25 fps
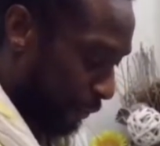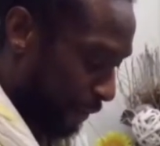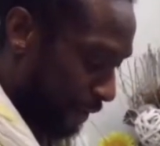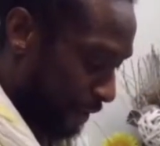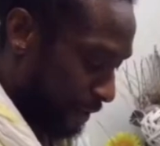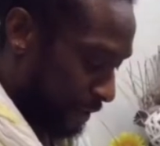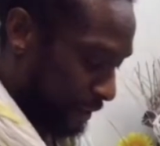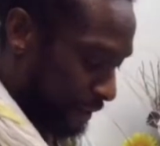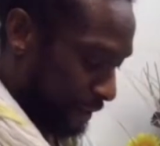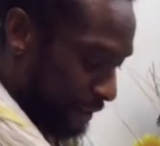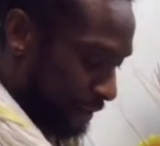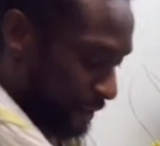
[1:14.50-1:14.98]

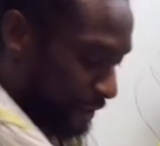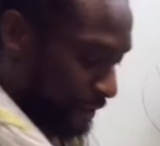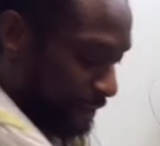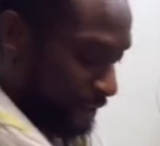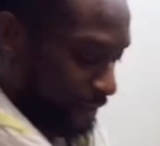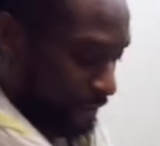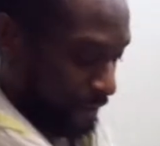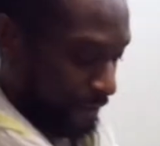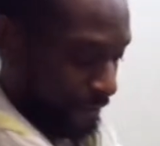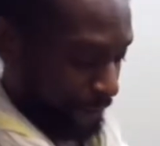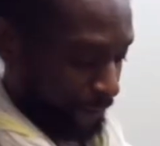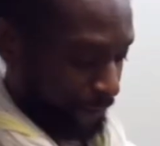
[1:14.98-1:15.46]
oils, this
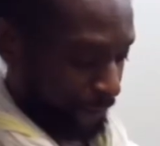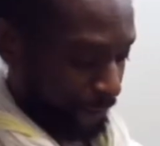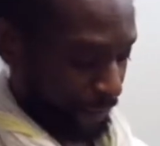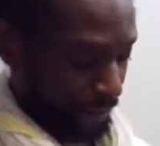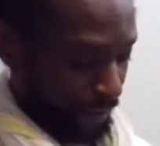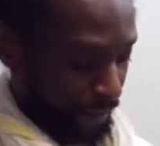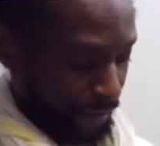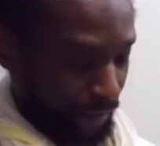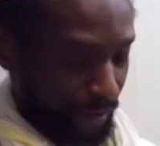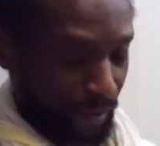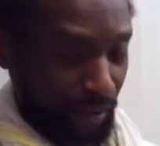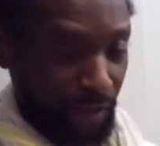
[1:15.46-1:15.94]
is
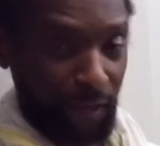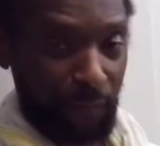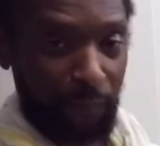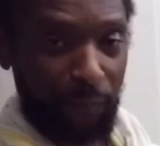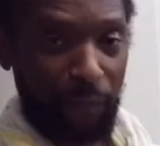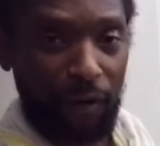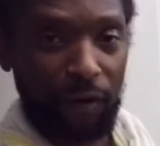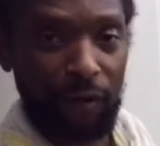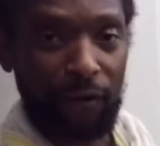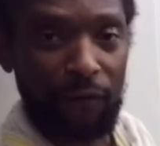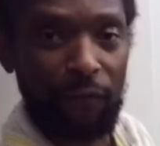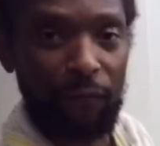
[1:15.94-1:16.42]
the key
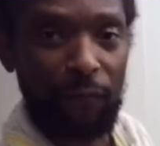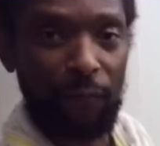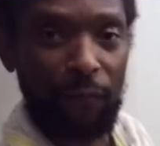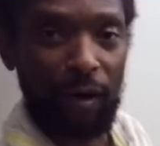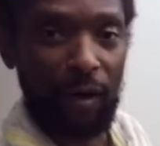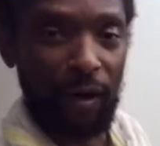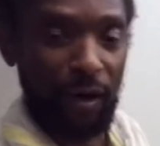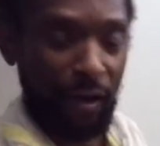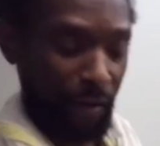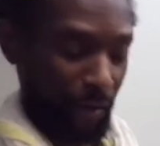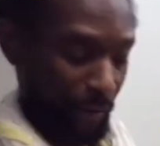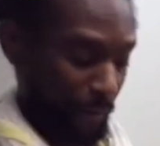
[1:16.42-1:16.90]
part of
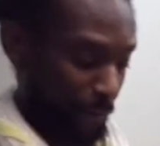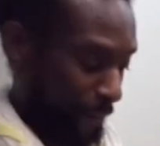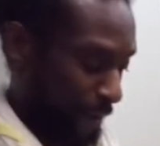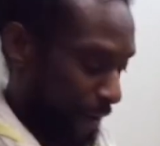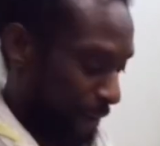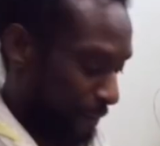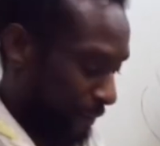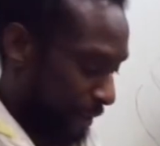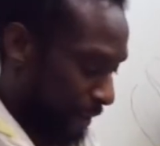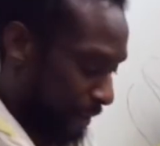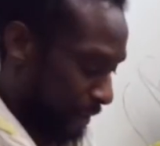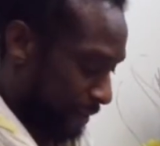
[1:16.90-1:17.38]
my
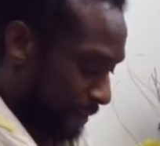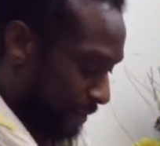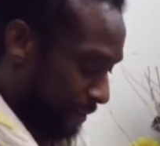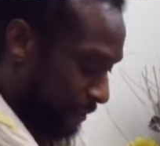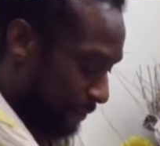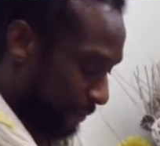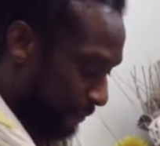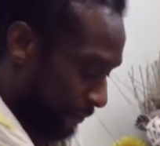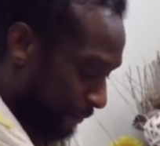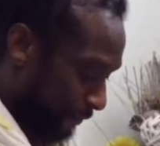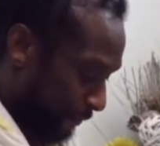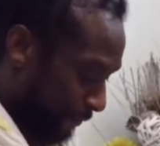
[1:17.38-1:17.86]
mix.
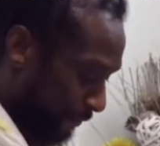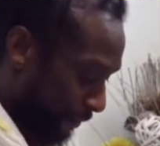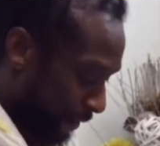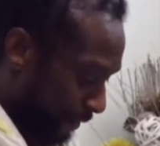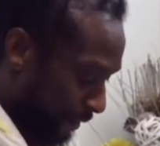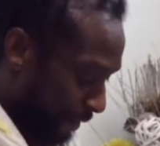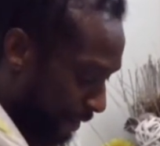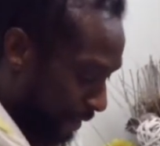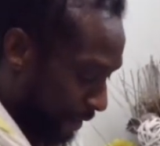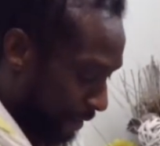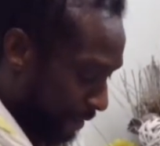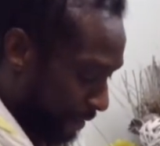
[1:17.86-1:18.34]

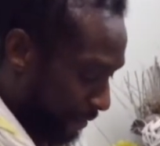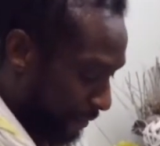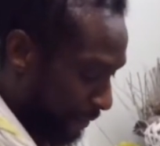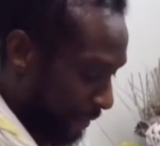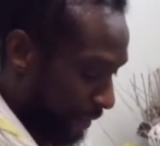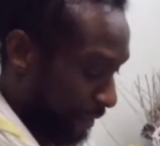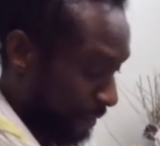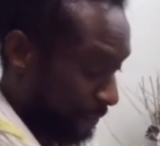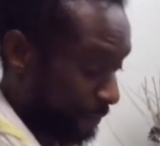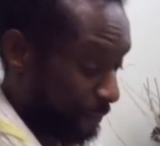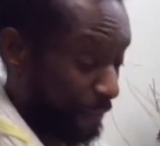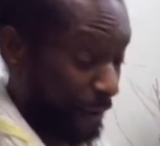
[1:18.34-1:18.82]
Very key
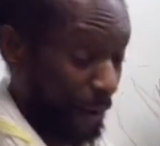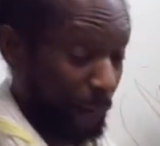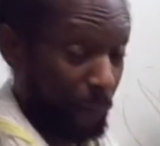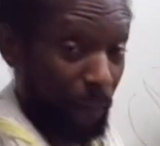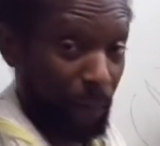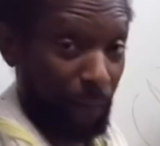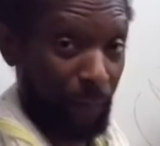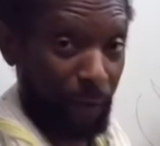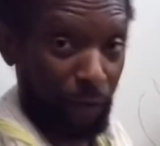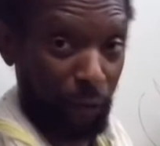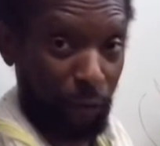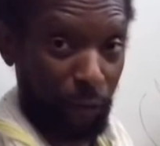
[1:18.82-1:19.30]
ingredient,
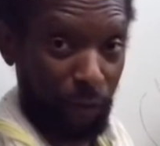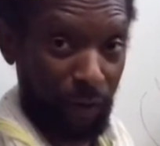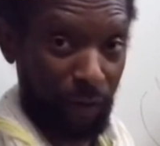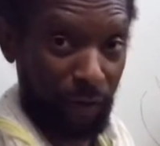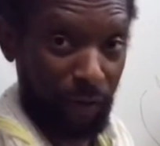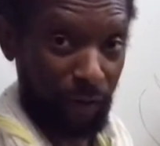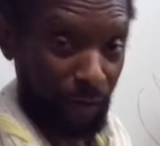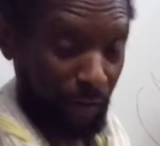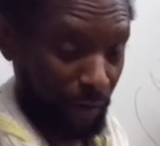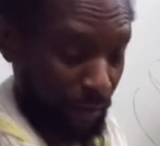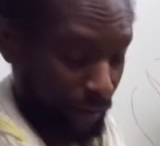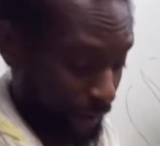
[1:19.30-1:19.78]
peppermint oil.
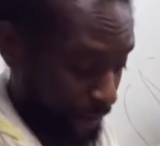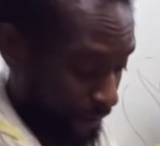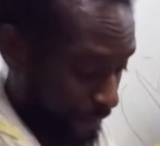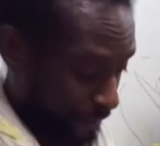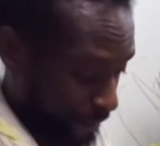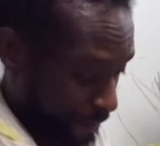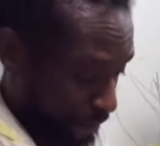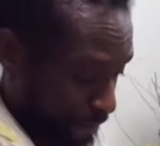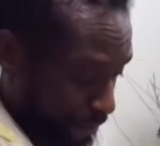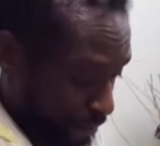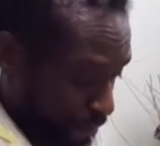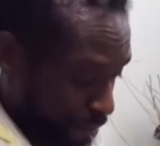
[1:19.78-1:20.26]

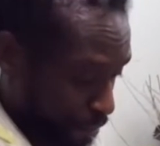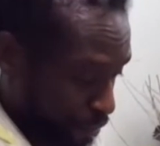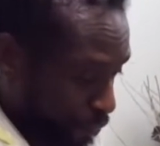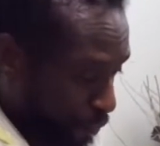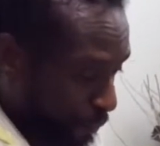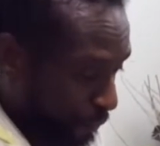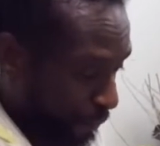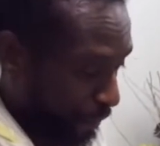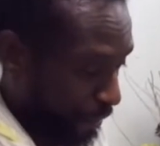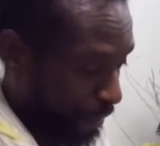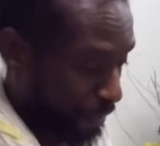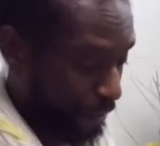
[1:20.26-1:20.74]

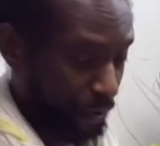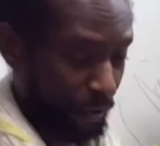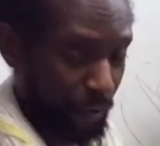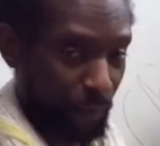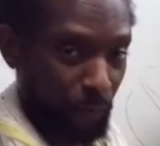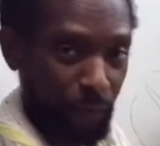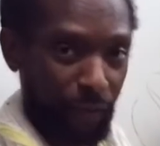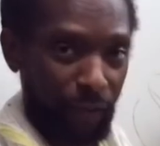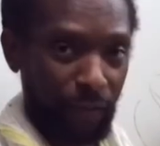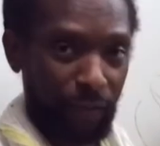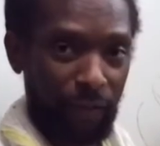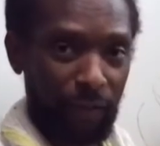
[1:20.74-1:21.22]
Super
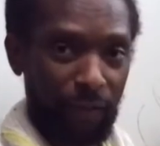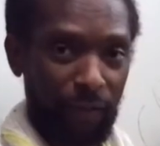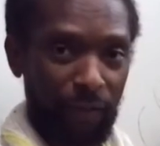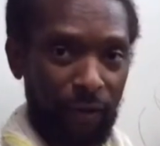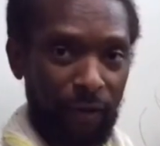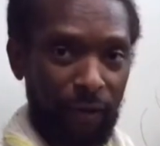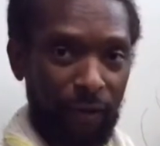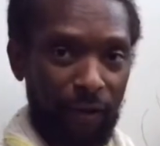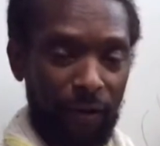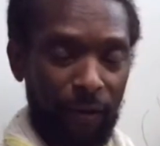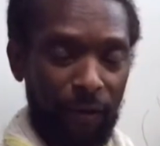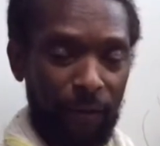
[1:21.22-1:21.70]
good with
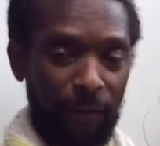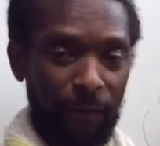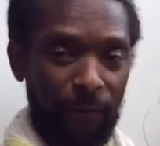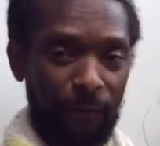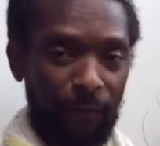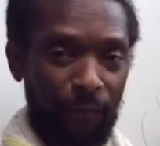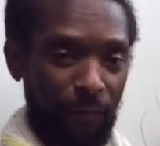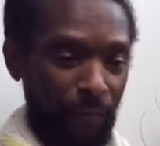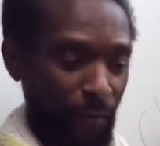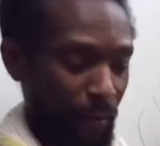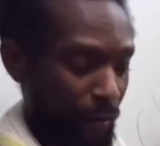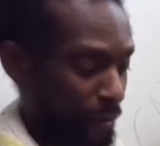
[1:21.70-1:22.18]

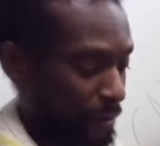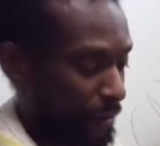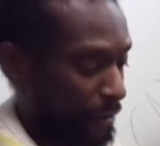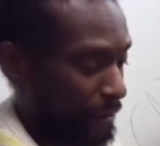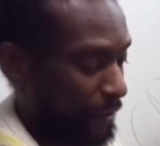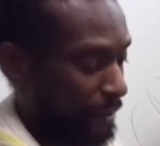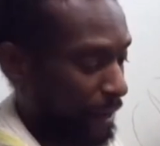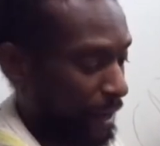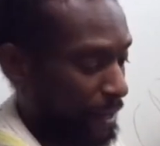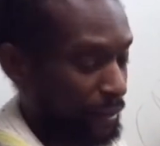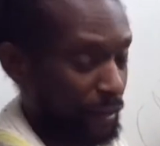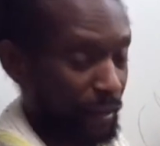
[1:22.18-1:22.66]

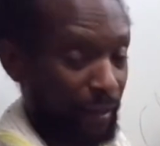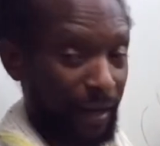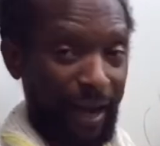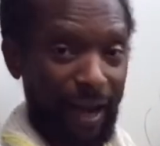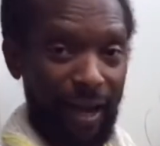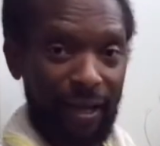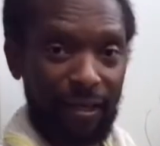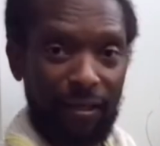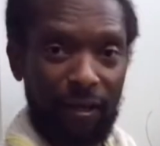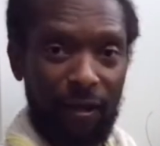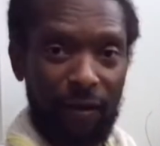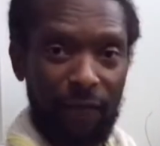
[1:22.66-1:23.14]
as an
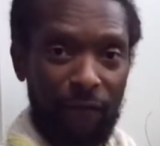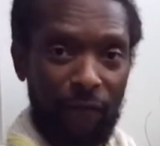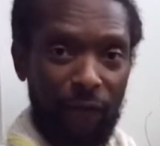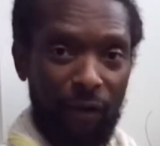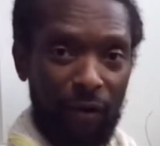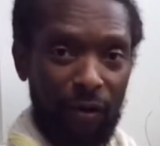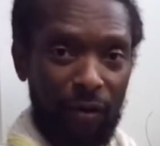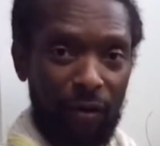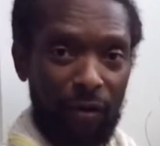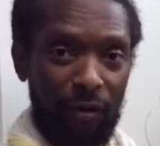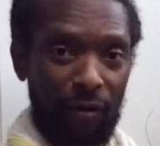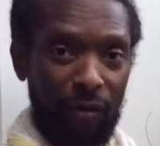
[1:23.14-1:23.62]

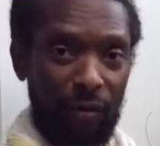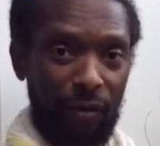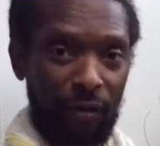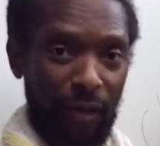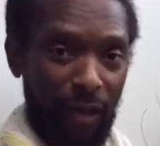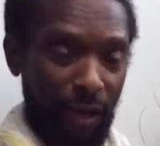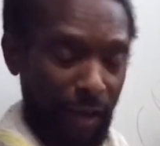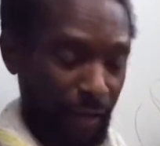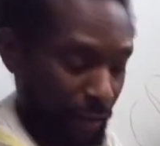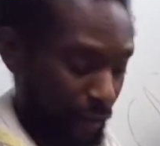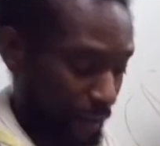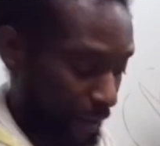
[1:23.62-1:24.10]
antifungal,
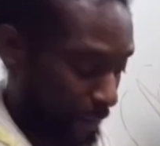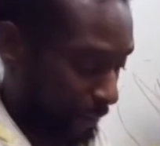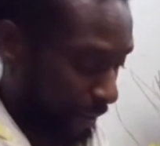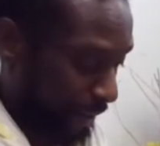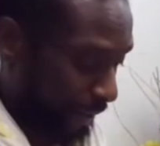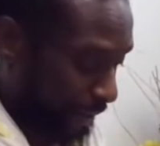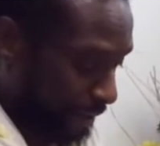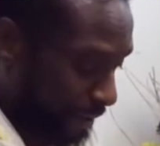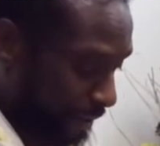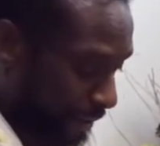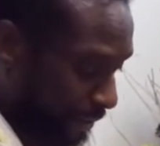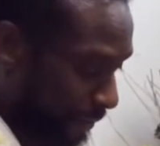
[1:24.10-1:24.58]

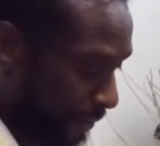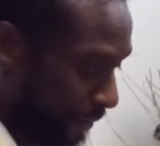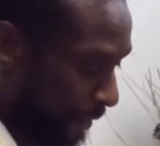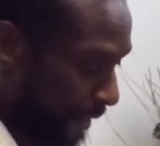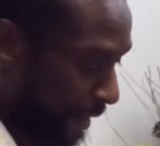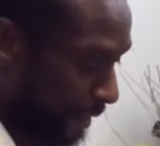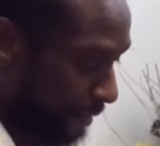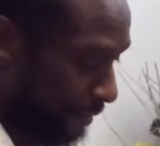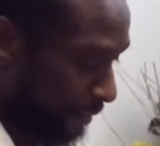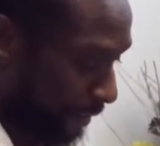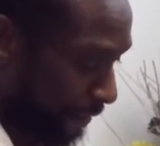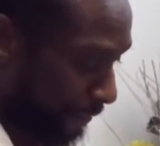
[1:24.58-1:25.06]
antibacterial,
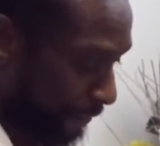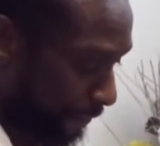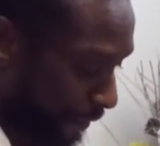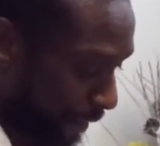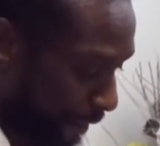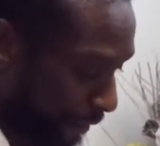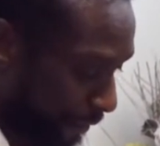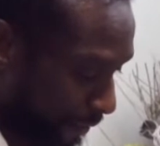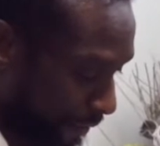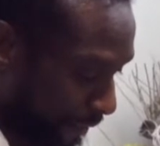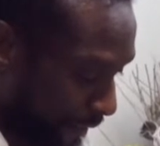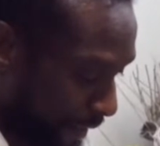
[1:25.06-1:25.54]

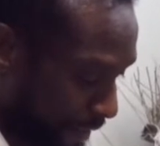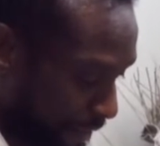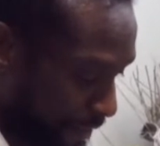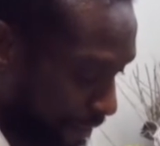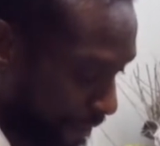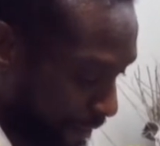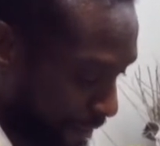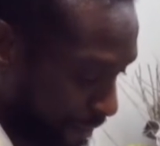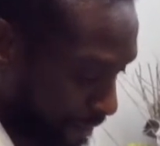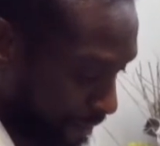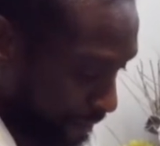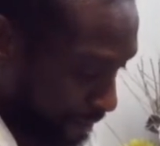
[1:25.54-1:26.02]
antiviral
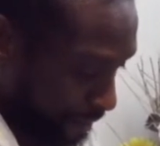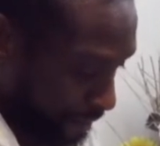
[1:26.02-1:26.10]
agent.